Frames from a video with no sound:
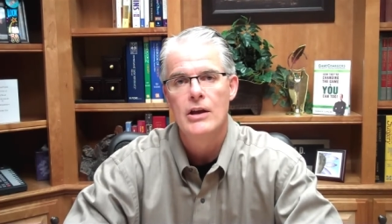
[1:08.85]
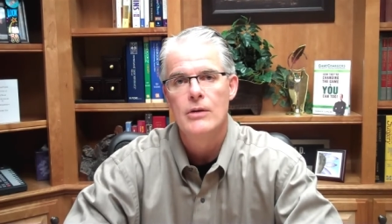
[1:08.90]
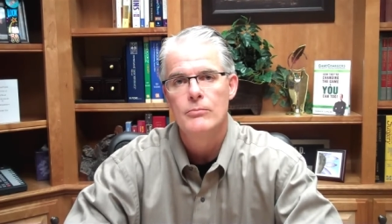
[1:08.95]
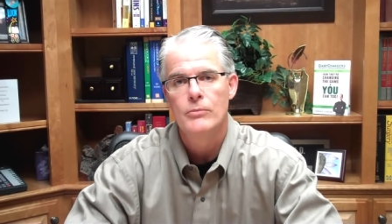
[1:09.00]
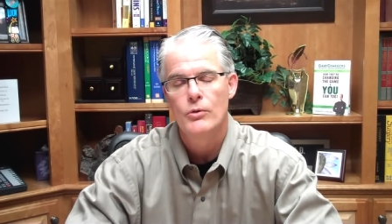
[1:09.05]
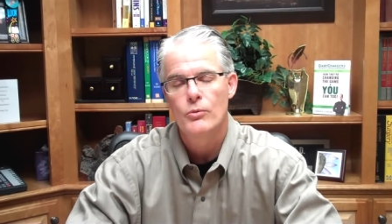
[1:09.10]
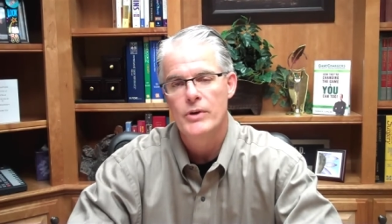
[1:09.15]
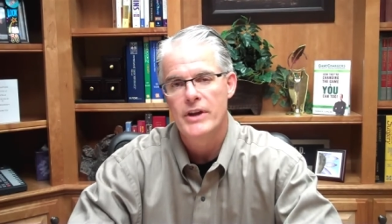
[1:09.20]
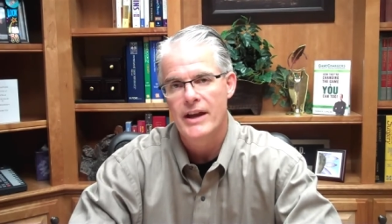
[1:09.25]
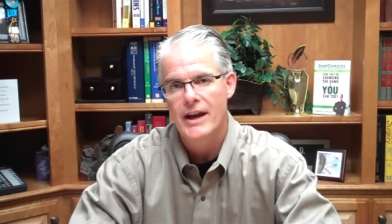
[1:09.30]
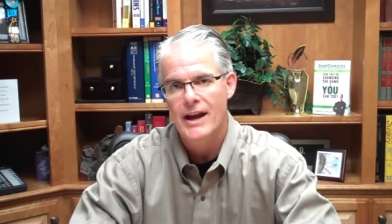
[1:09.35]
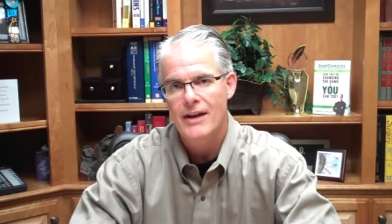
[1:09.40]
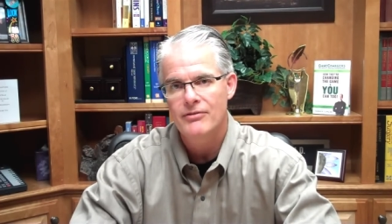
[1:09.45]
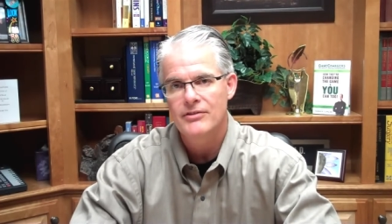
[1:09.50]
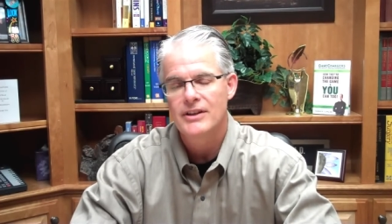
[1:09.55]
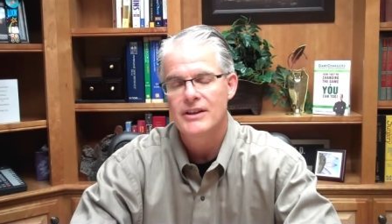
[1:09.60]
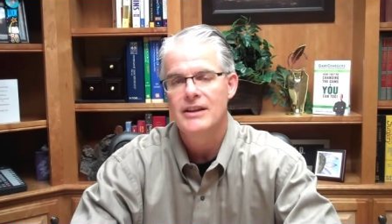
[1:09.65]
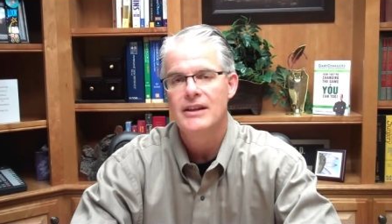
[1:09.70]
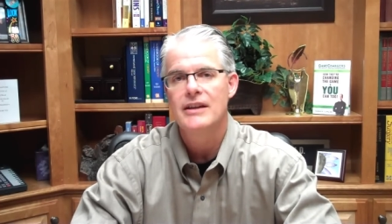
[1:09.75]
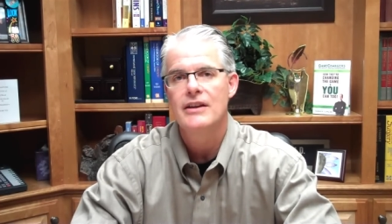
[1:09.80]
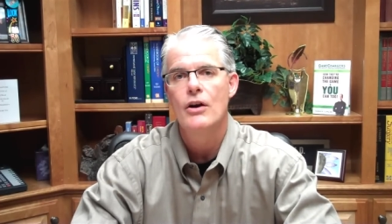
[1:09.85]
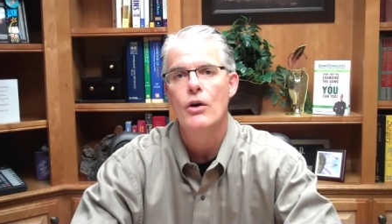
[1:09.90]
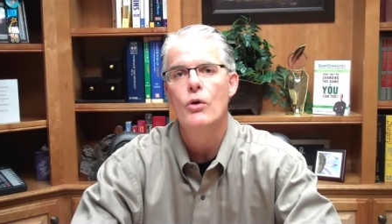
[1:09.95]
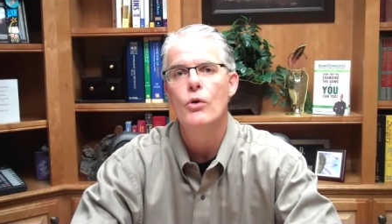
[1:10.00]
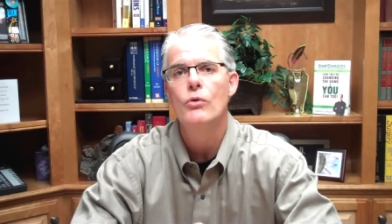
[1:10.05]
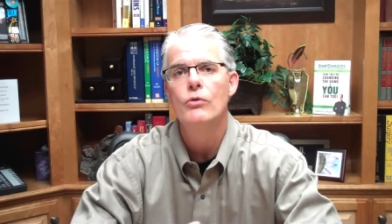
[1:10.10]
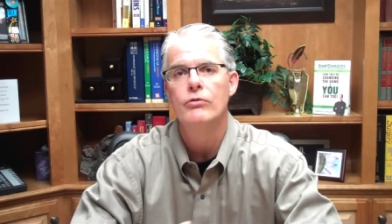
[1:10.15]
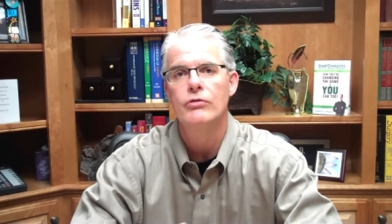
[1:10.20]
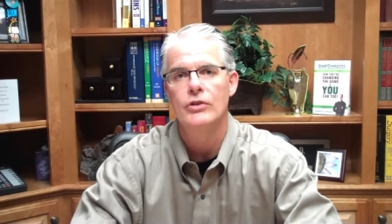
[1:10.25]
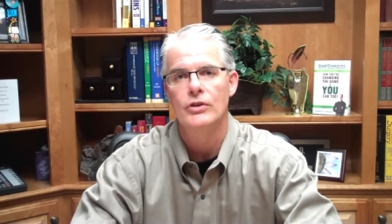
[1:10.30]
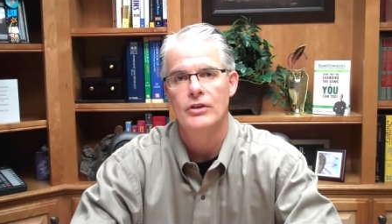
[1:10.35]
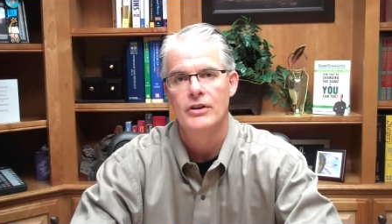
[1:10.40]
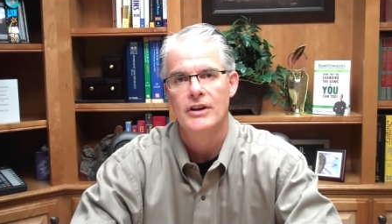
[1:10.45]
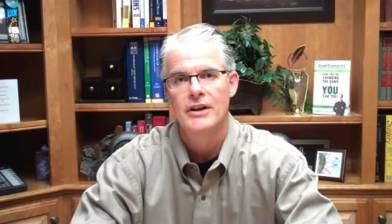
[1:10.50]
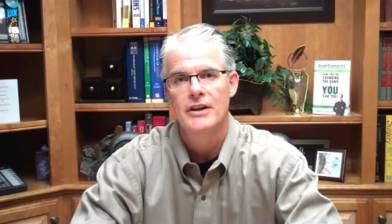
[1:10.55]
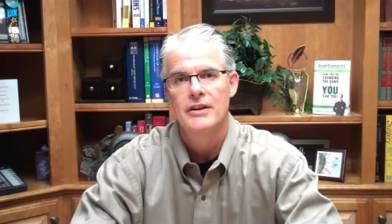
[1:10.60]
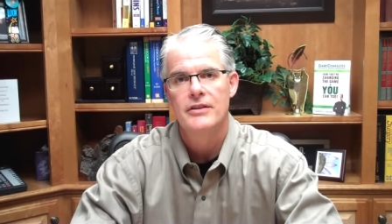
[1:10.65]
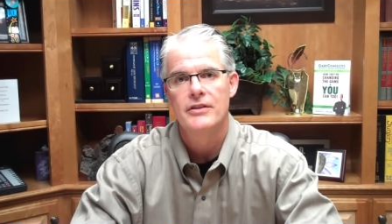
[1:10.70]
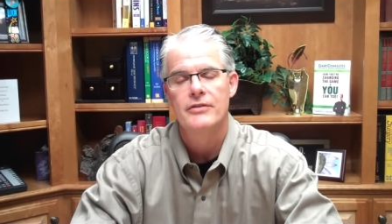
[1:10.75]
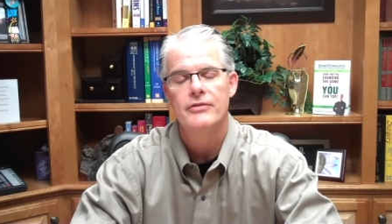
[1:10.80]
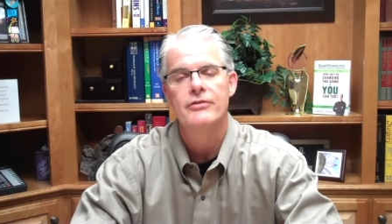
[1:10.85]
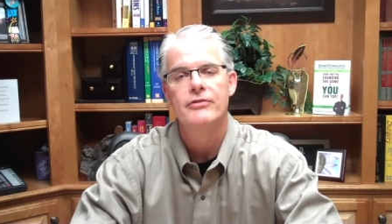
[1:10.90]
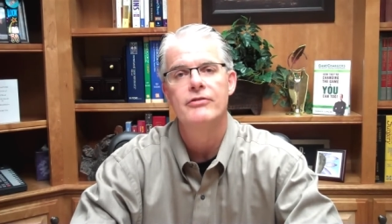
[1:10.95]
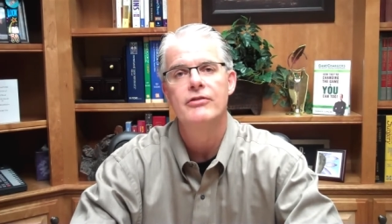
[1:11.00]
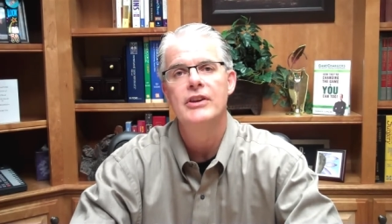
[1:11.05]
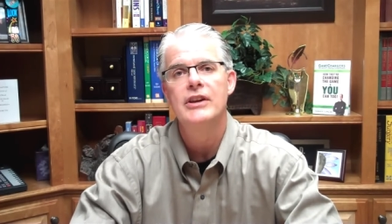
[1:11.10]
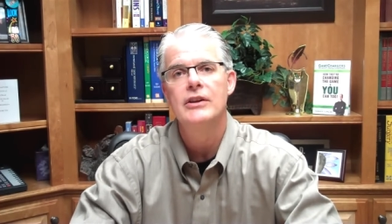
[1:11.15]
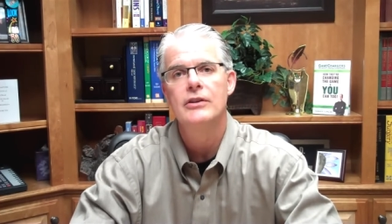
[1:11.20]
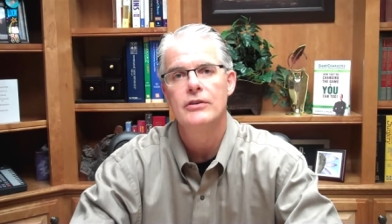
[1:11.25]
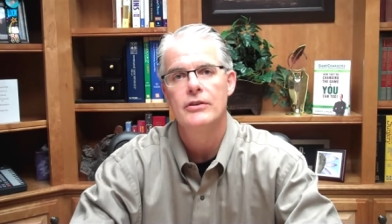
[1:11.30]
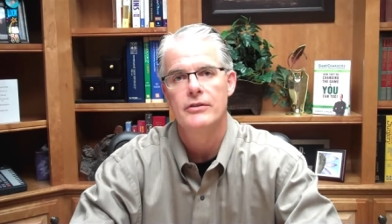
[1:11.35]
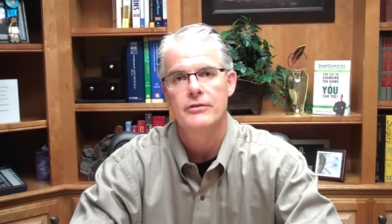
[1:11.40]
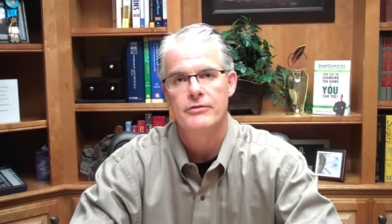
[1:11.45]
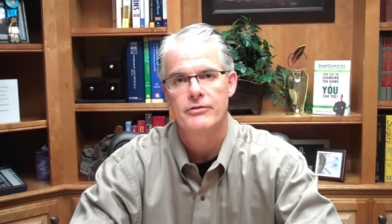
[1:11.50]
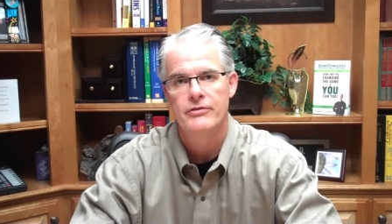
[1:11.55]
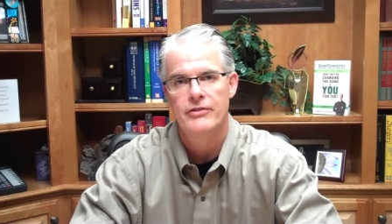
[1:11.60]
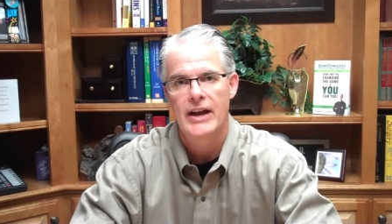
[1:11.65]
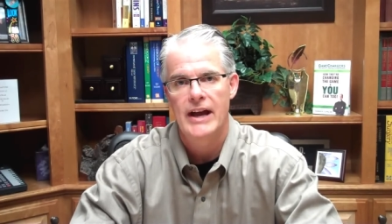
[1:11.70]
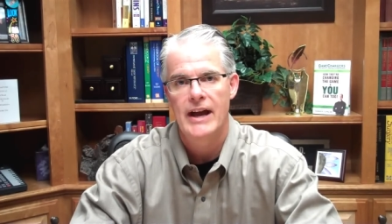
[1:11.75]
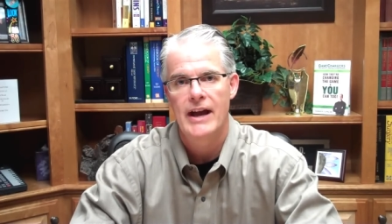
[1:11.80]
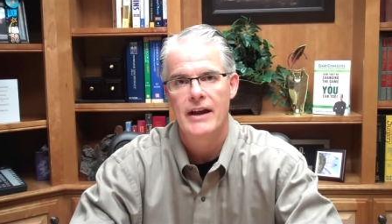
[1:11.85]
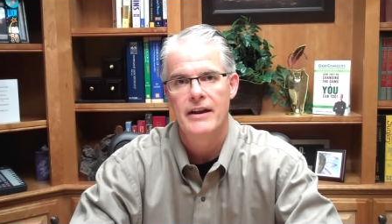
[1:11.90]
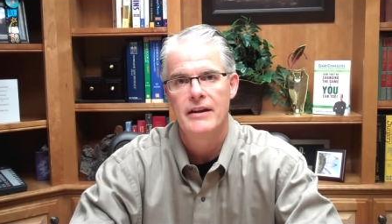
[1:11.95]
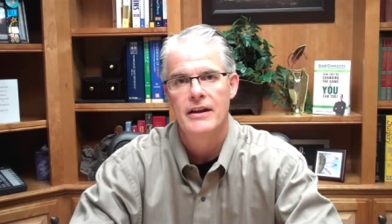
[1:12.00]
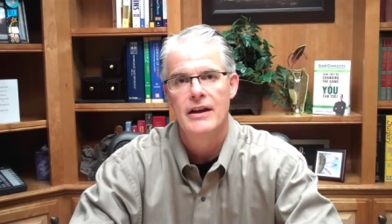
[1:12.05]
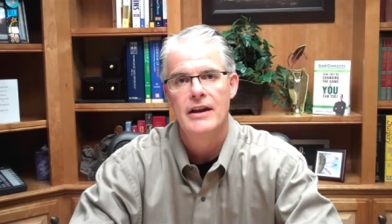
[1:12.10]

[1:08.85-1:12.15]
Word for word: but we have to get over the fear of fat